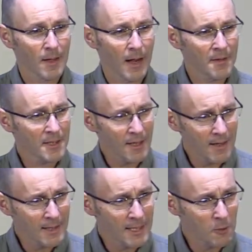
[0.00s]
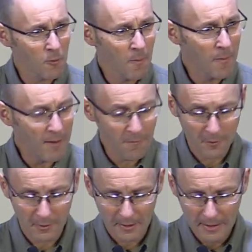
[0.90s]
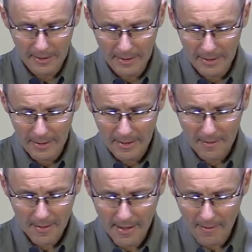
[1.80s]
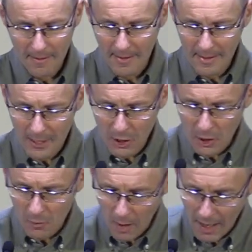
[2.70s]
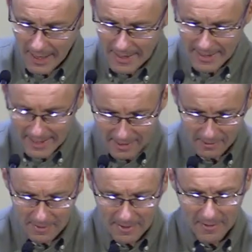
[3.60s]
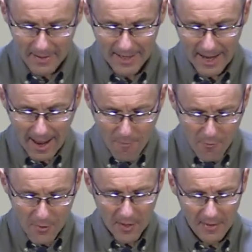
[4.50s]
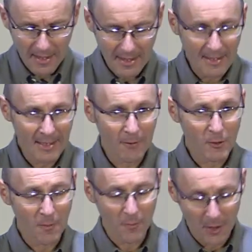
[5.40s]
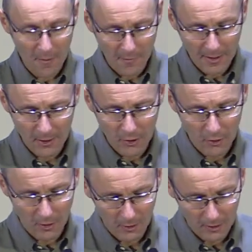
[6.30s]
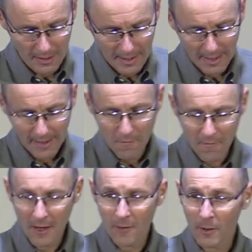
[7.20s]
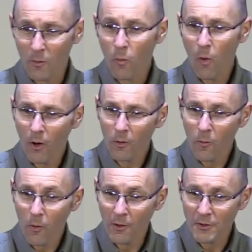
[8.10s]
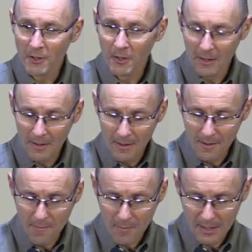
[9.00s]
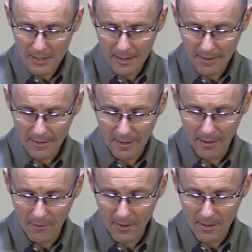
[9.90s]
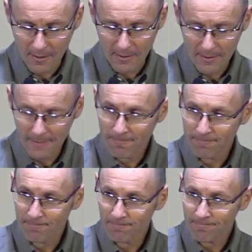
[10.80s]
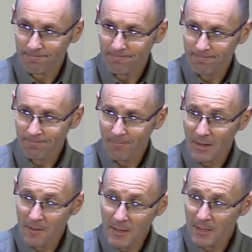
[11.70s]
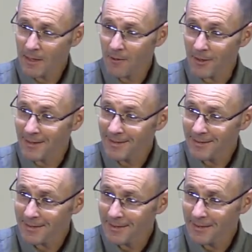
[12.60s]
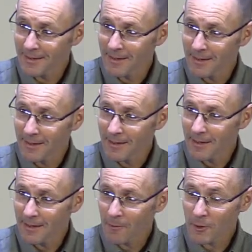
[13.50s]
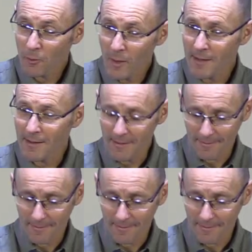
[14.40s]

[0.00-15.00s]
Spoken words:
And the scientists were baffled. The conditions were ideal. They had everything they needed. It was a perfectly controlled environment. What was the missing ingredient? The missing ingredient was wind.